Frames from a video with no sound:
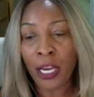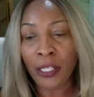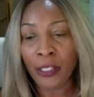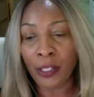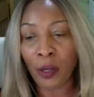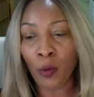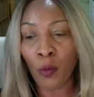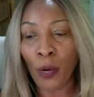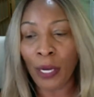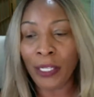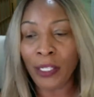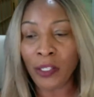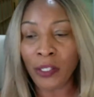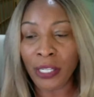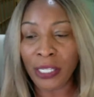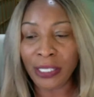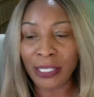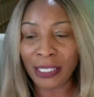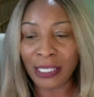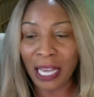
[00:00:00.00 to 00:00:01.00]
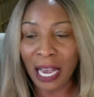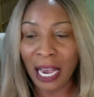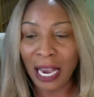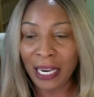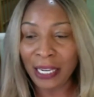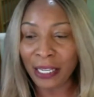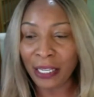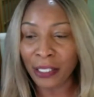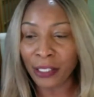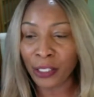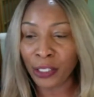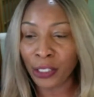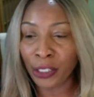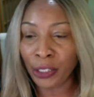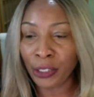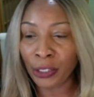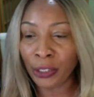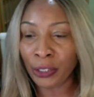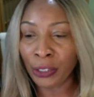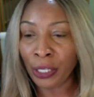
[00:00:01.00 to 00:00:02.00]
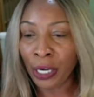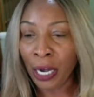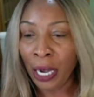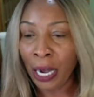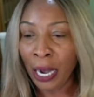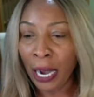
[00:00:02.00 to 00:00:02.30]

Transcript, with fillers: So when you decide to